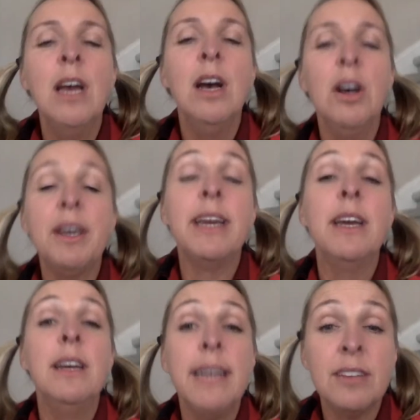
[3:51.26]
Okay,
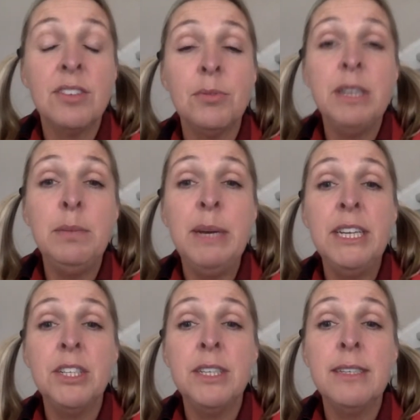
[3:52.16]
yeah, so read
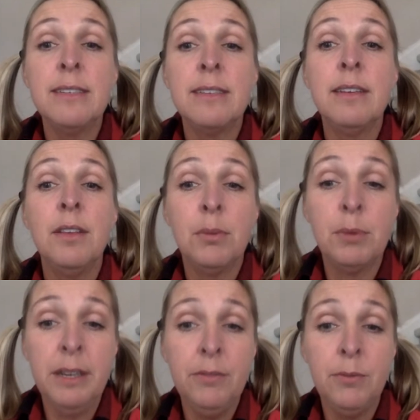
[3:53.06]
pages
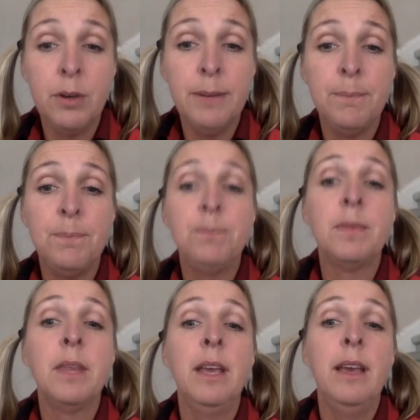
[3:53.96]
3 and 4
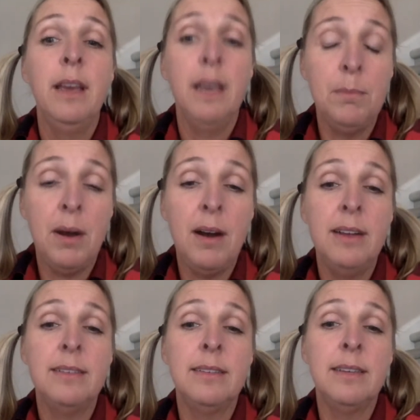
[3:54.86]
and
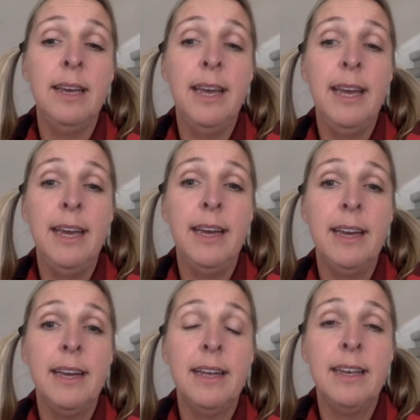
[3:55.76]
pause,
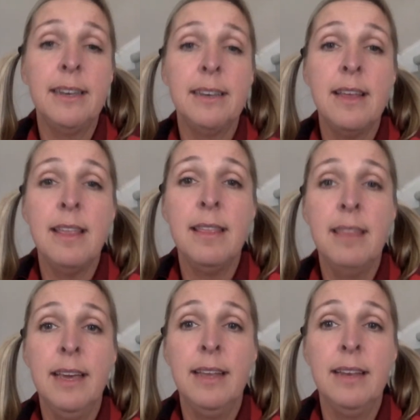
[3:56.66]
and
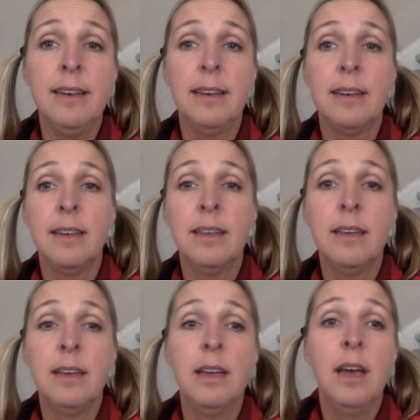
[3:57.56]
then
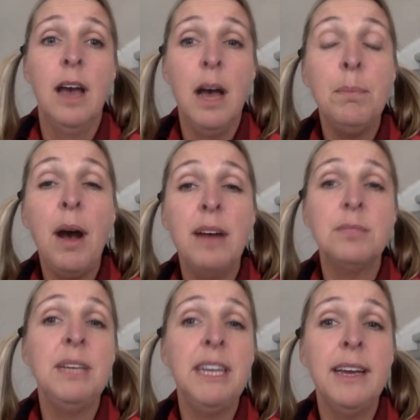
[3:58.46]
unpause
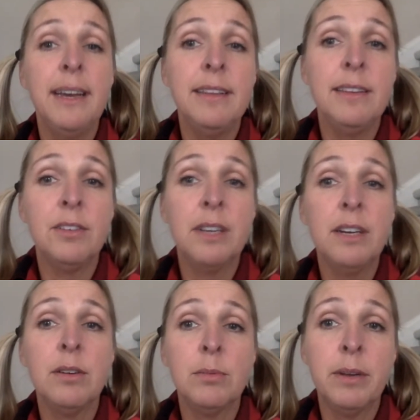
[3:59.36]
me, and you'll
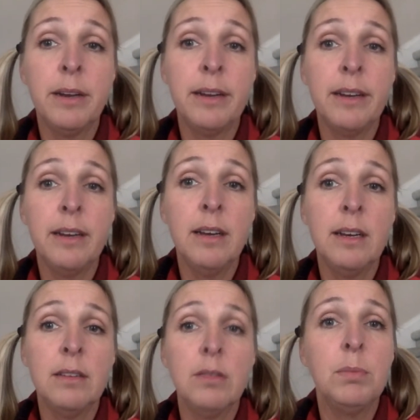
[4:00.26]
hear what
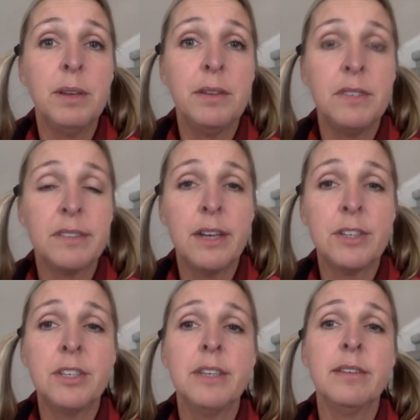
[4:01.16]
a little bit of
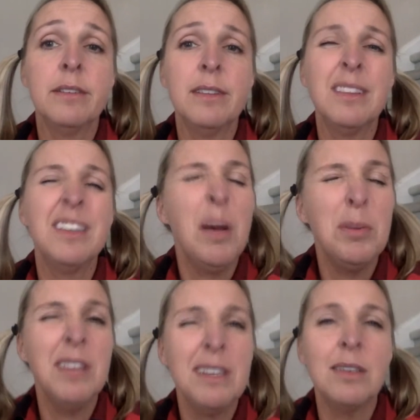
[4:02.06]
discussion, a couple
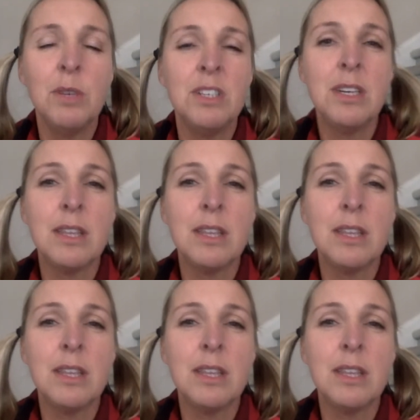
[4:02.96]
things I want you to